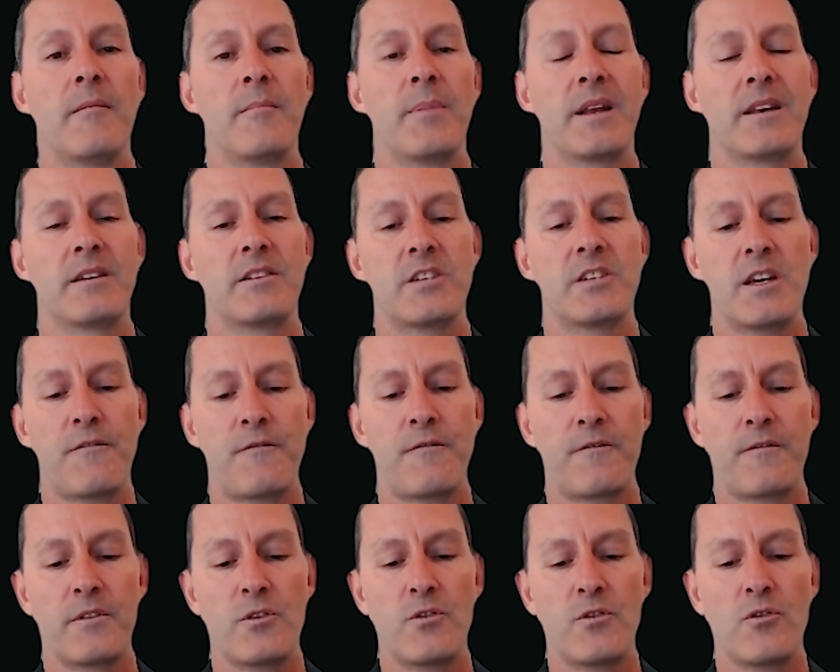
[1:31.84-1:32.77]
But
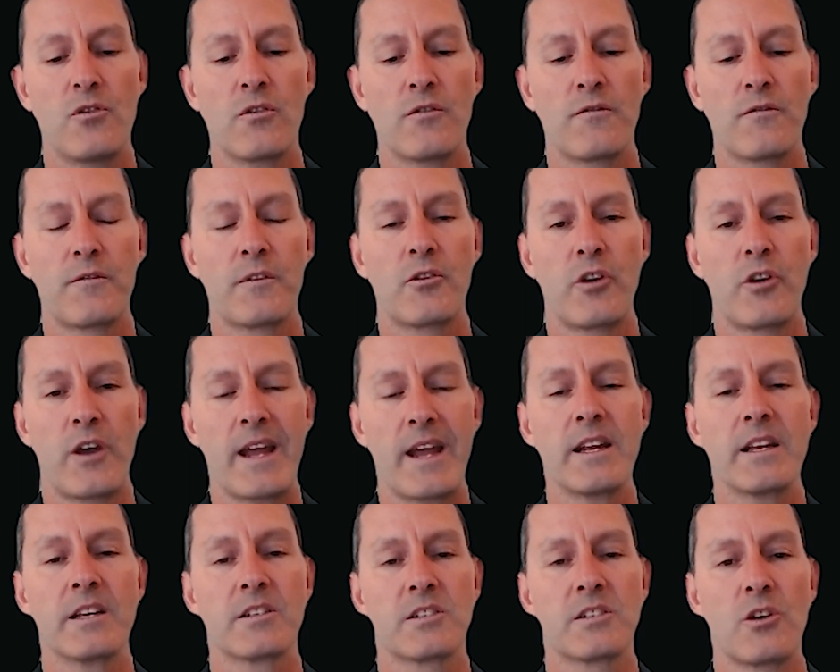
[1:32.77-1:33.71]
Jeff, you're
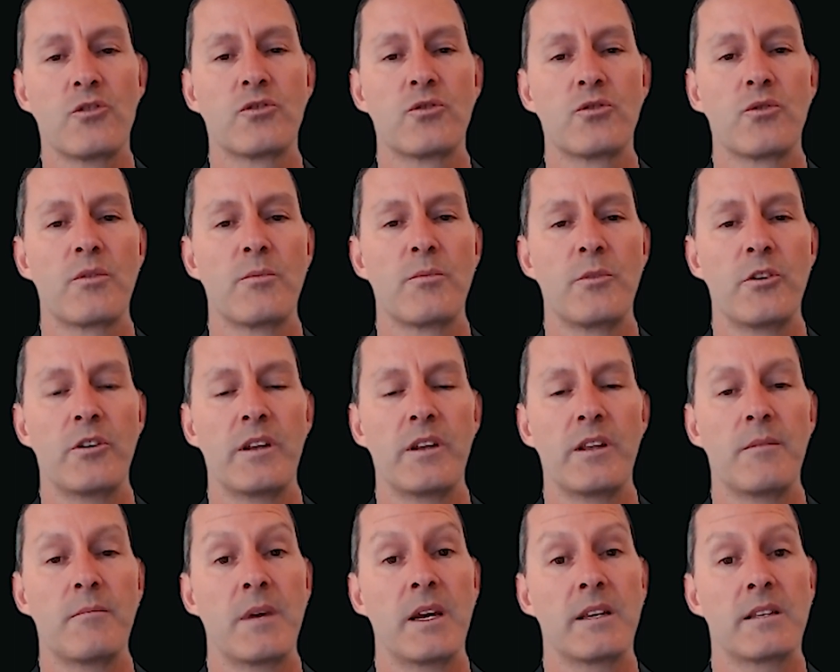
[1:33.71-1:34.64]
creating a social community
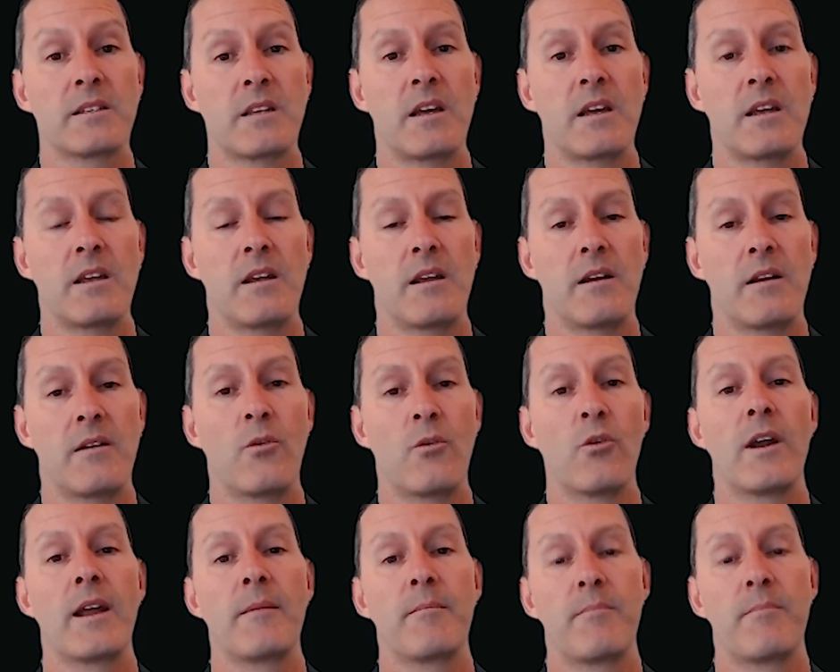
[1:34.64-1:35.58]
that makes a
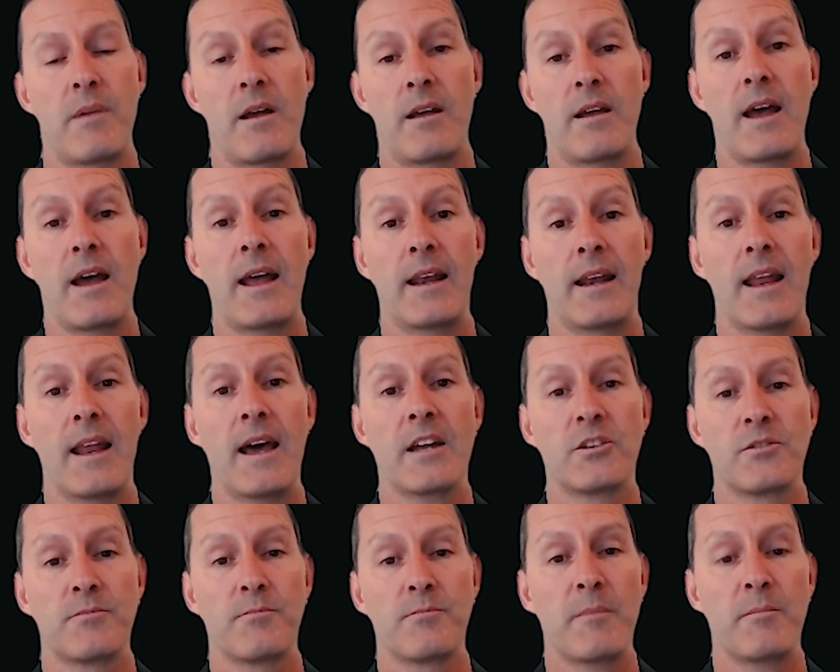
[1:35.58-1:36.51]

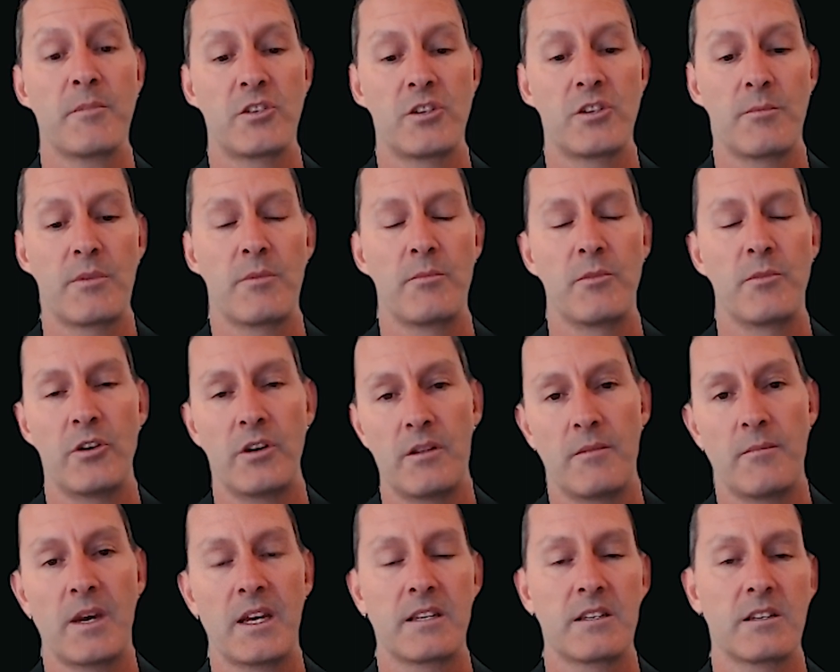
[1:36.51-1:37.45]
large membership community
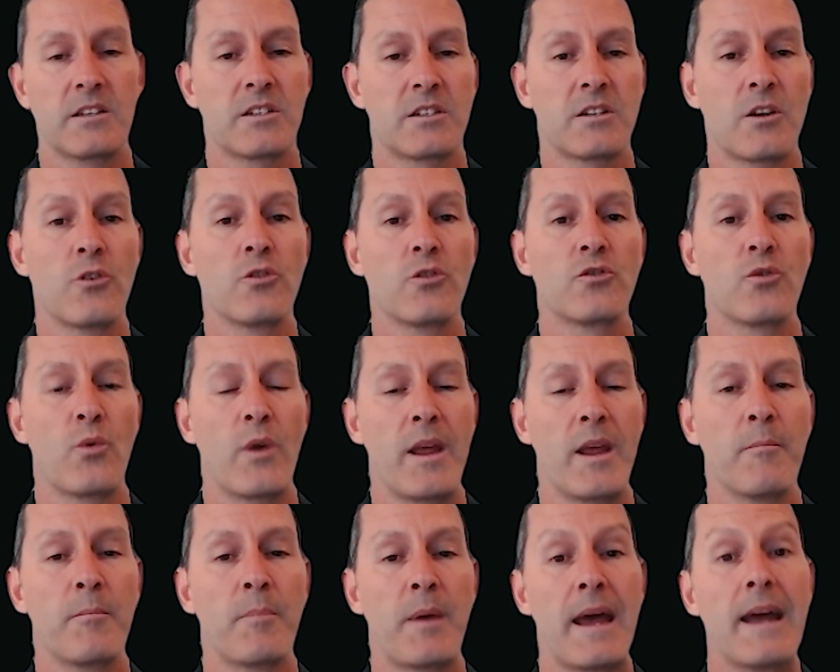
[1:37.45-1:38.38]
that makes a social
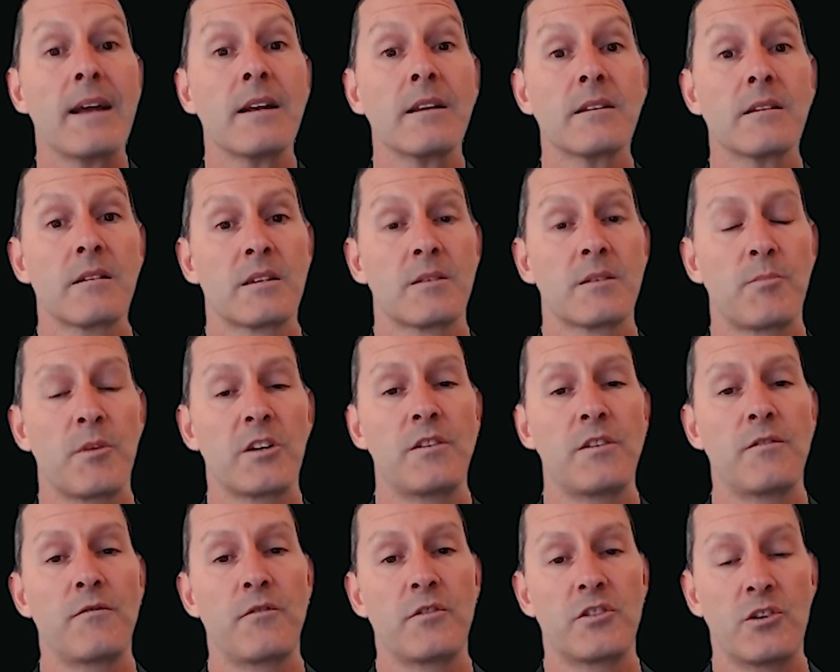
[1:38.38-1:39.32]
impact,
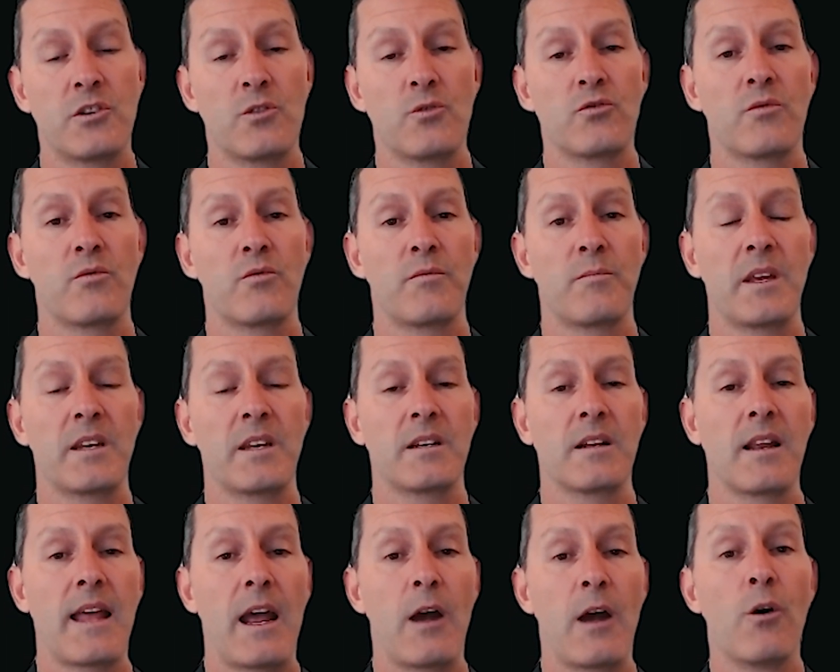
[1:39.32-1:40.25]
especially for children with
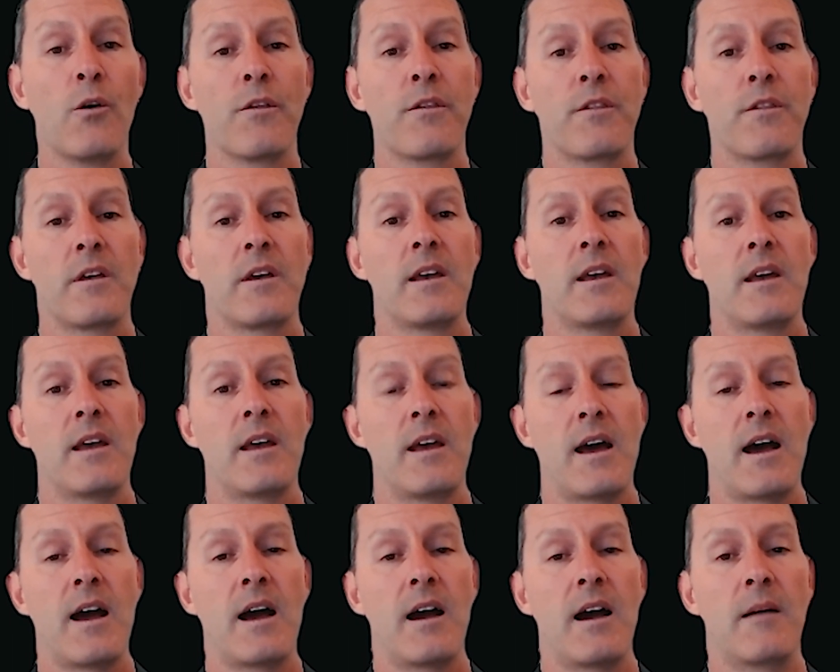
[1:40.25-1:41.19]
mental health
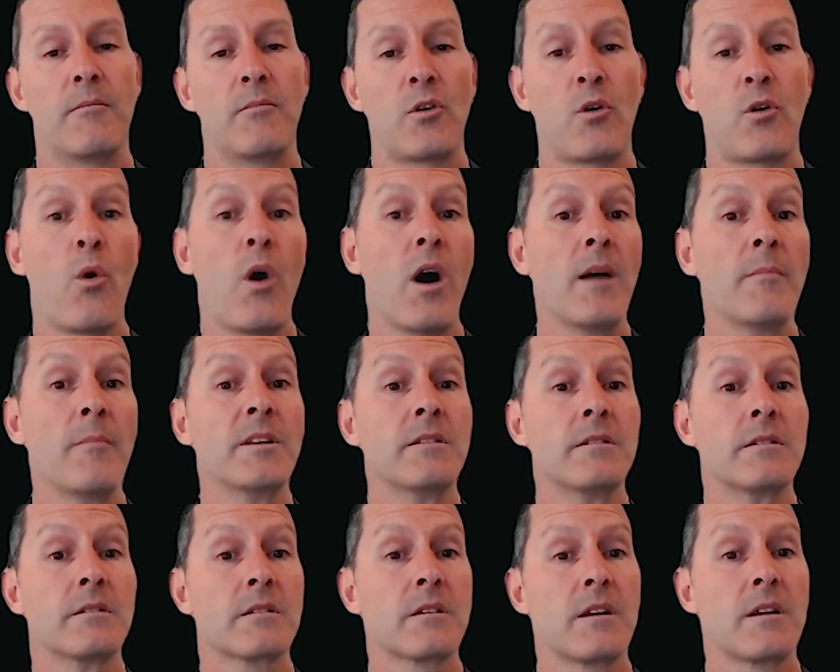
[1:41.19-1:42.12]

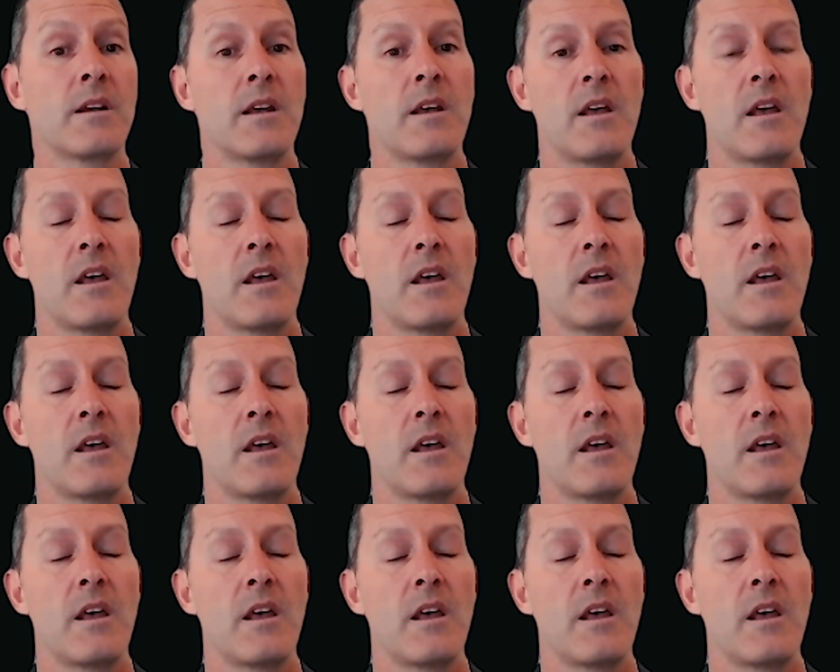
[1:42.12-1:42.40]
requirements.